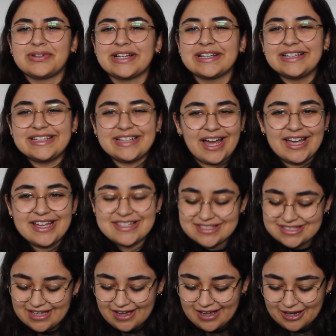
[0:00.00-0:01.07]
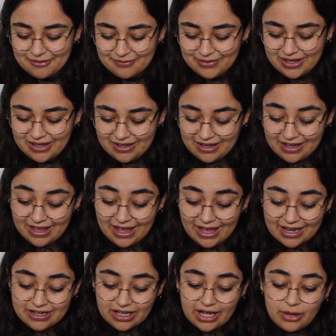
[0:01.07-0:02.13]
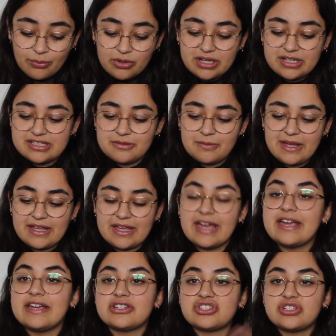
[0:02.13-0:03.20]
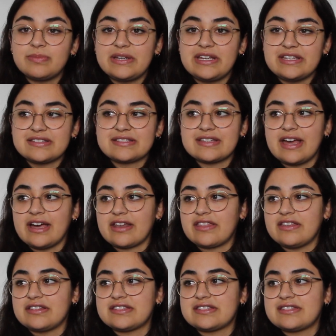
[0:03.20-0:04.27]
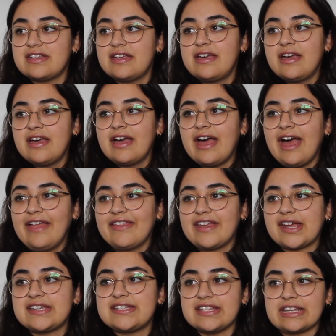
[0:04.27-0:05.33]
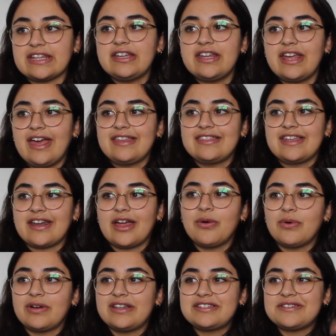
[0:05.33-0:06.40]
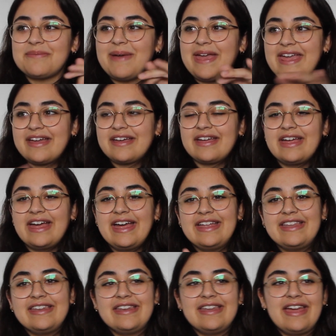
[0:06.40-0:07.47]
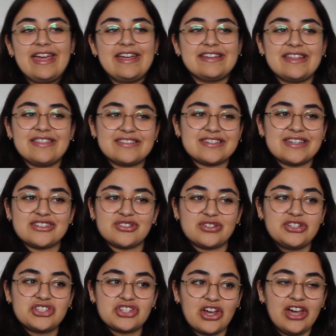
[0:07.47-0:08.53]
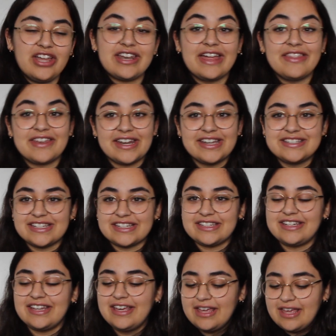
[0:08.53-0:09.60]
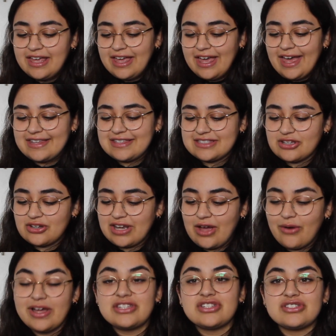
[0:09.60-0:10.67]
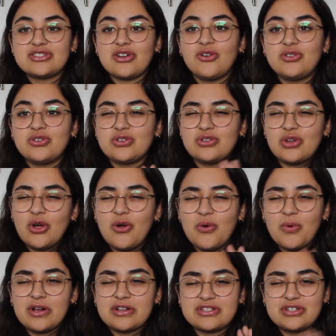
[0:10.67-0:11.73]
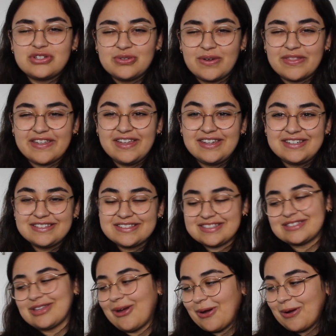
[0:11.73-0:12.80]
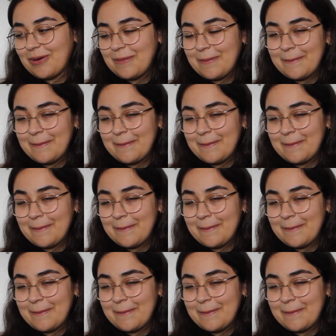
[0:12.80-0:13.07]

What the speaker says: really nice. And I wanted to make a chemise out of this, and then I didn't, and then I wanted to make an 18th century shirt, and then I didn't, and so now I just don't know what to do with it. So